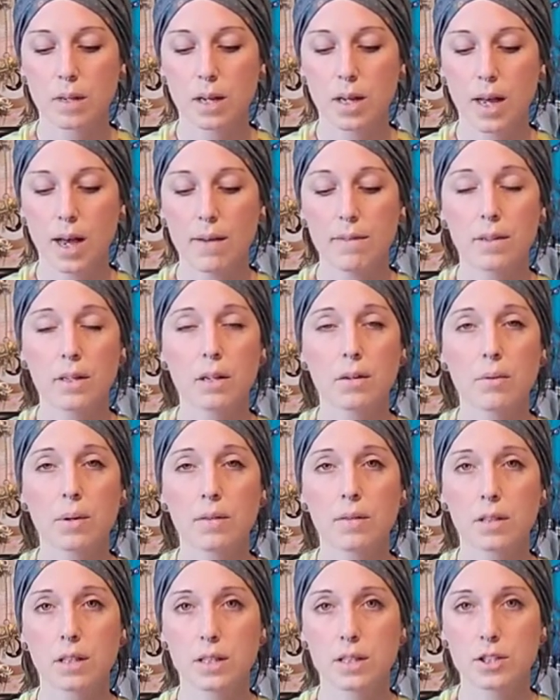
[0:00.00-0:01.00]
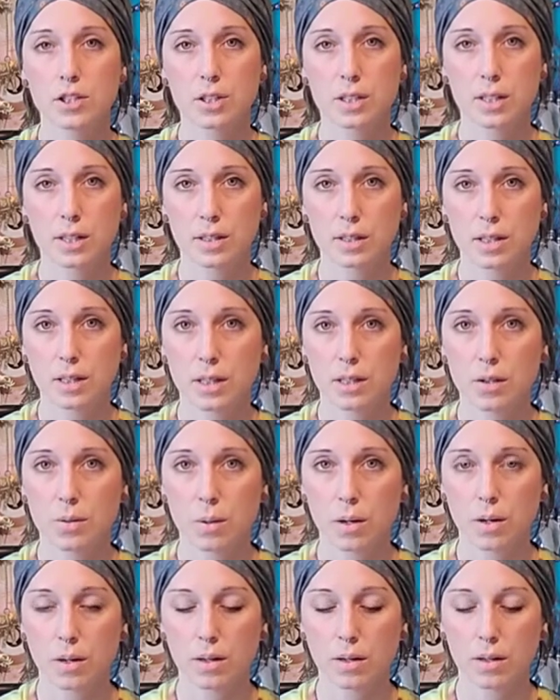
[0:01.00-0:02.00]
having a revelation, and I think you
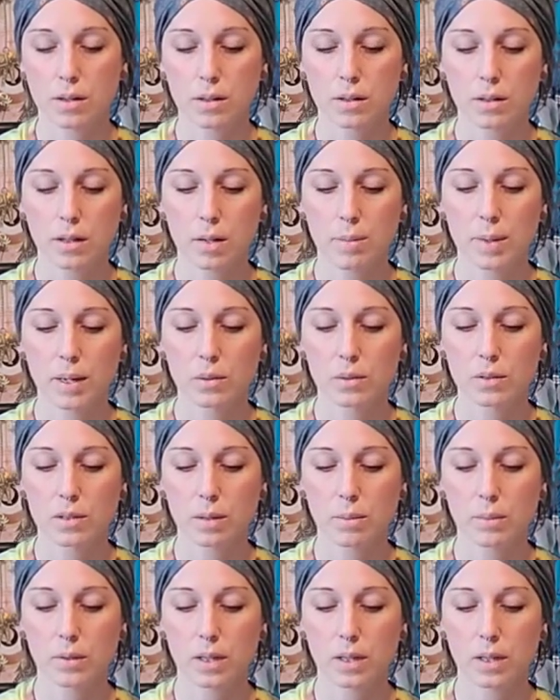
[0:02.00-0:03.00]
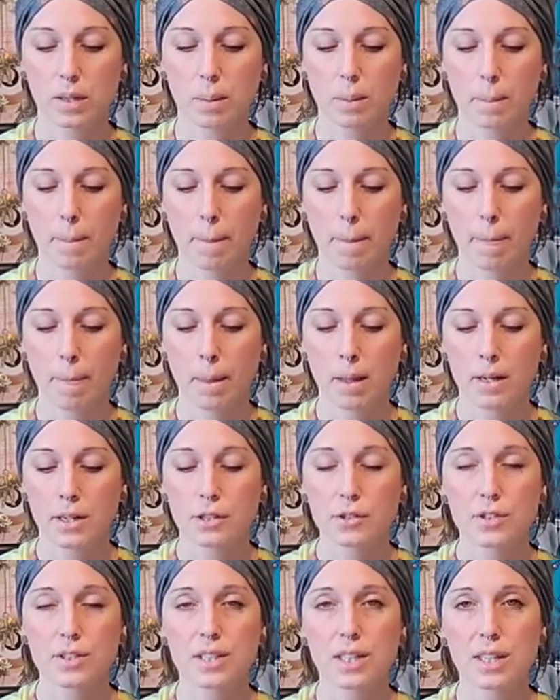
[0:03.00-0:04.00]
are, about something.
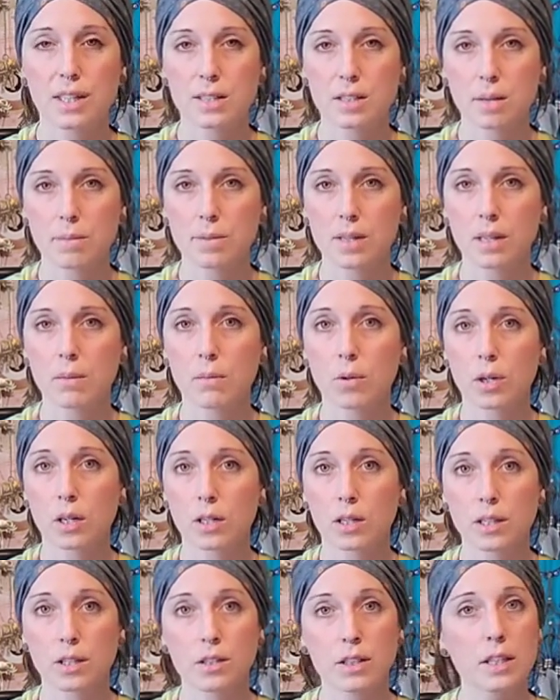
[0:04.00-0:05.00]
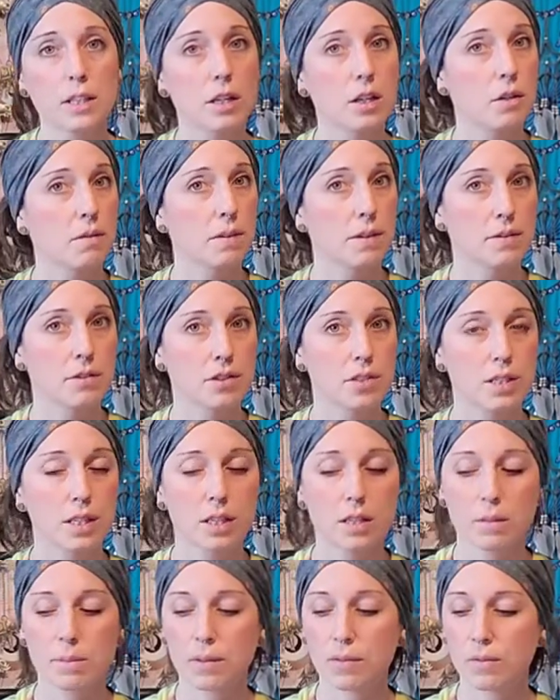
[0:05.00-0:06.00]
You're seeing something more clearly than you've ever
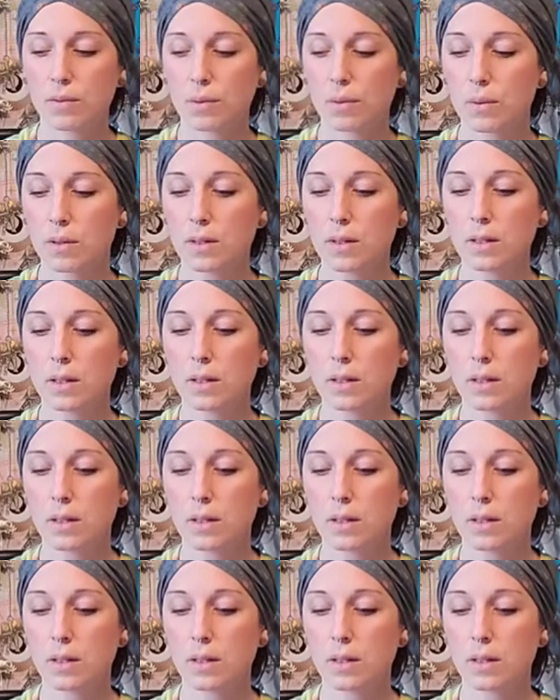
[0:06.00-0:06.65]
seen it before.